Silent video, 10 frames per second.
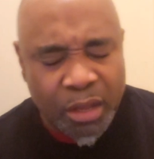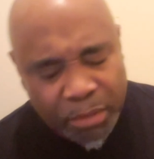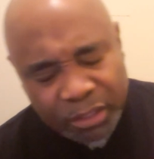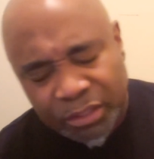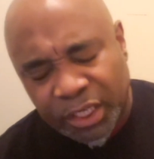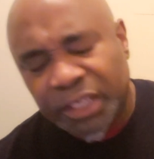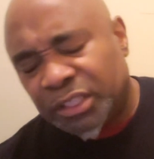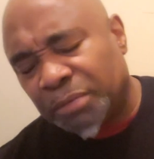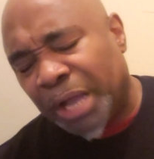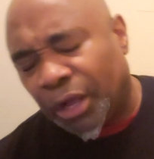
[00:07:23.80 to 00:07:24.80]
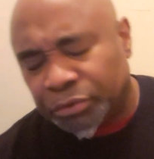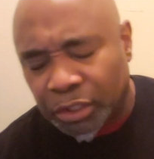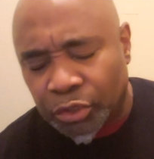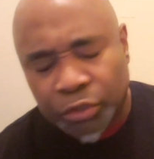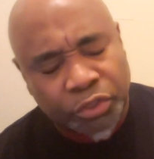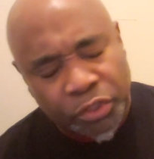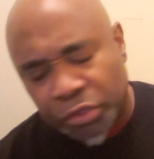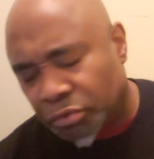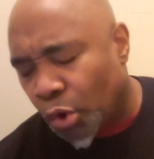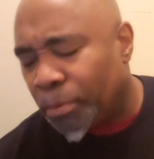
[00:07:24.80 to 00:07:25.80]
But teach them how to look to
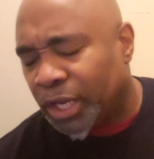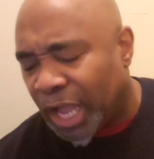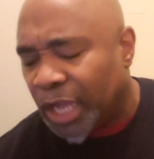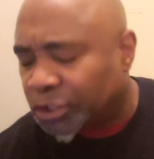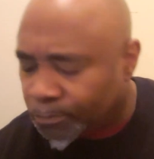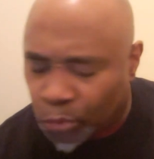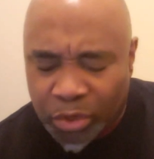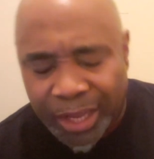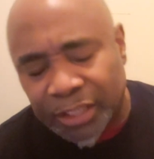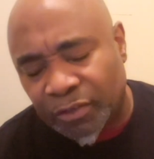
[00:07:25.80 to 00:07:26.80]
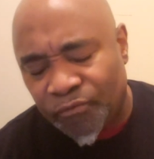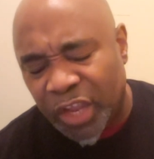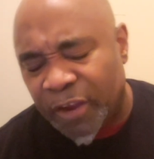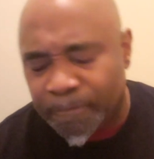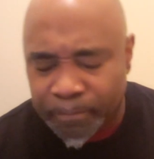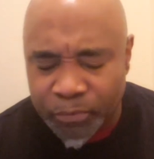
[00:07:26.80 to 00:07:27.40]
you. Open their eyes up through the eyes of faith.